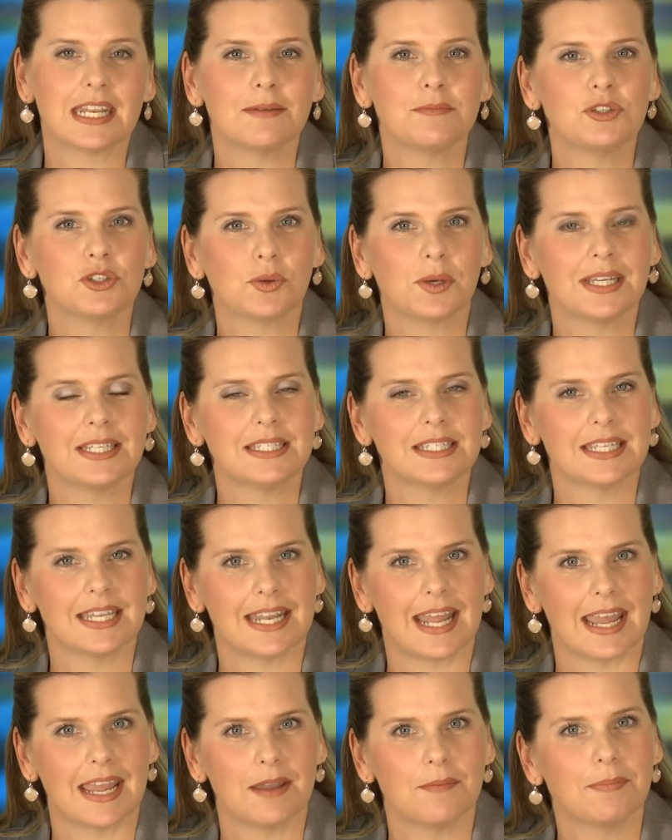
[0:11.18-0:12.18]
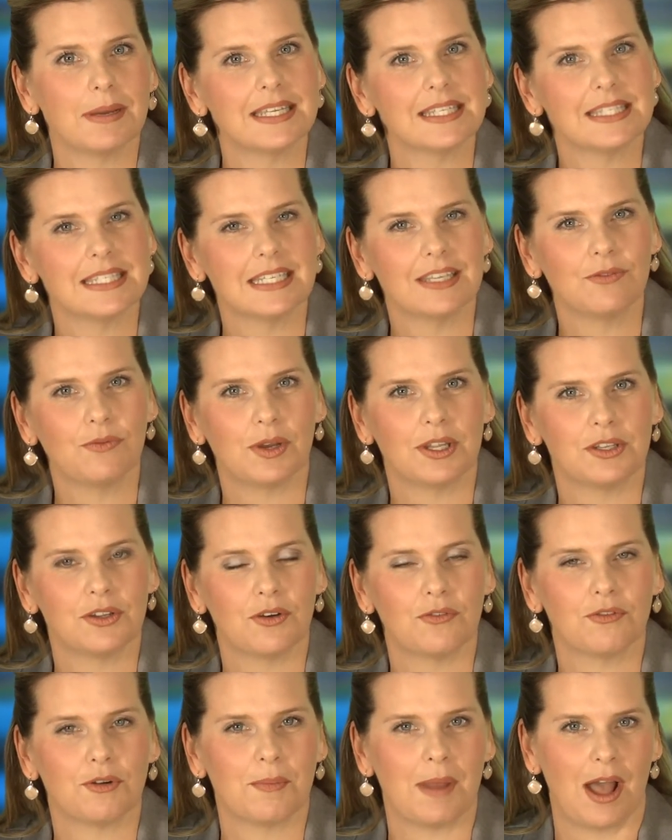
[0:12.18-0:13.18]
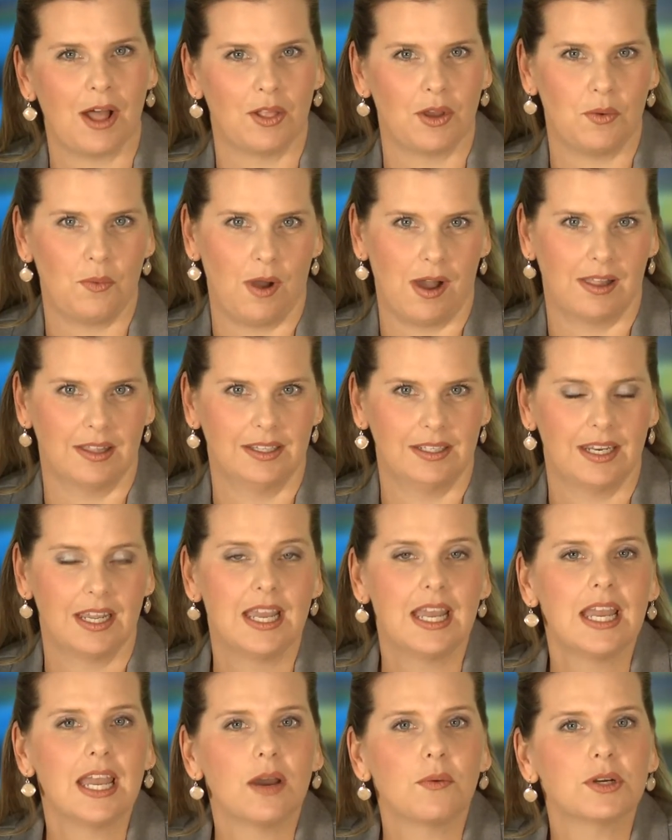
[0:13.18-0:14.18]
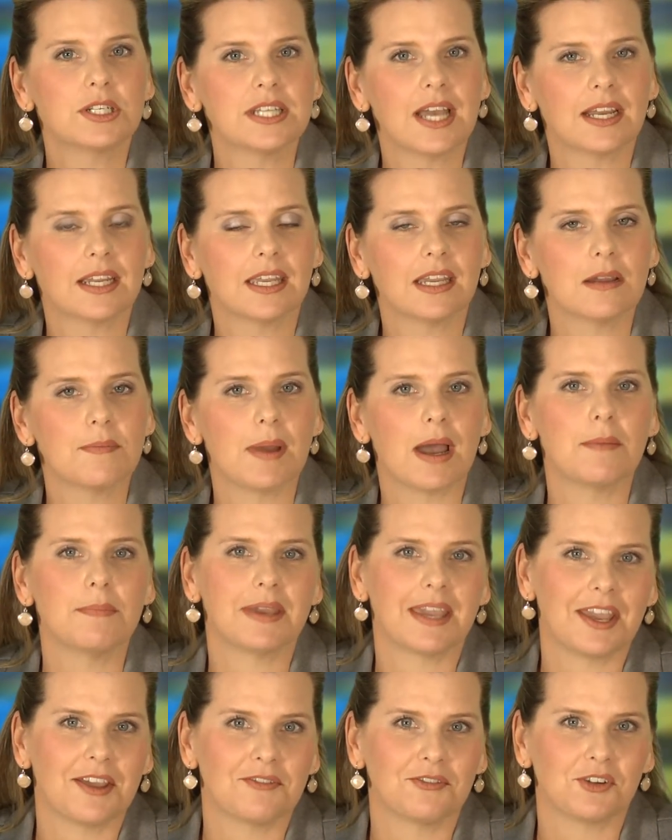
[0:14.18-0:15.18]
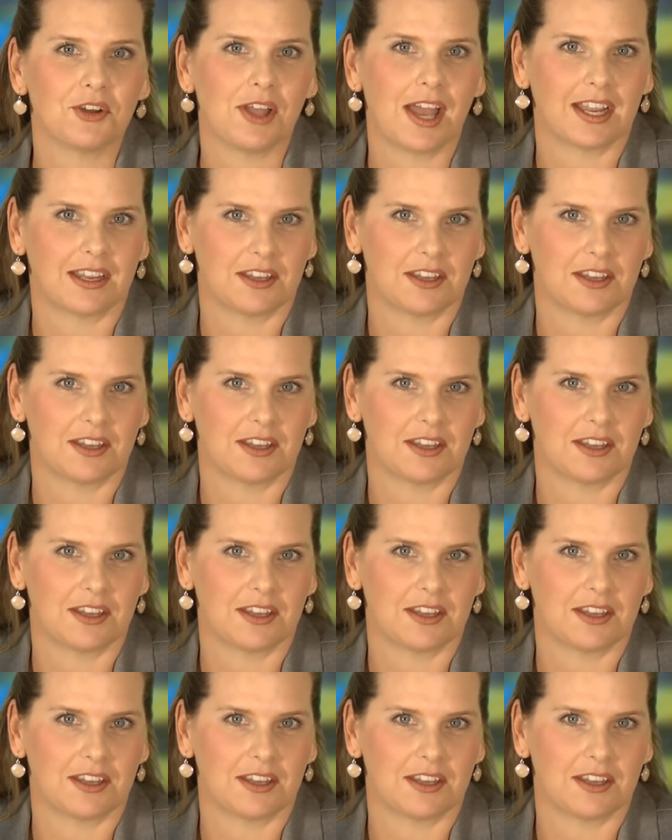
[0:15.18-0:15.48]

and I'm joined today by Steve Wendel from Hello Wallet, and we're talking about behavioral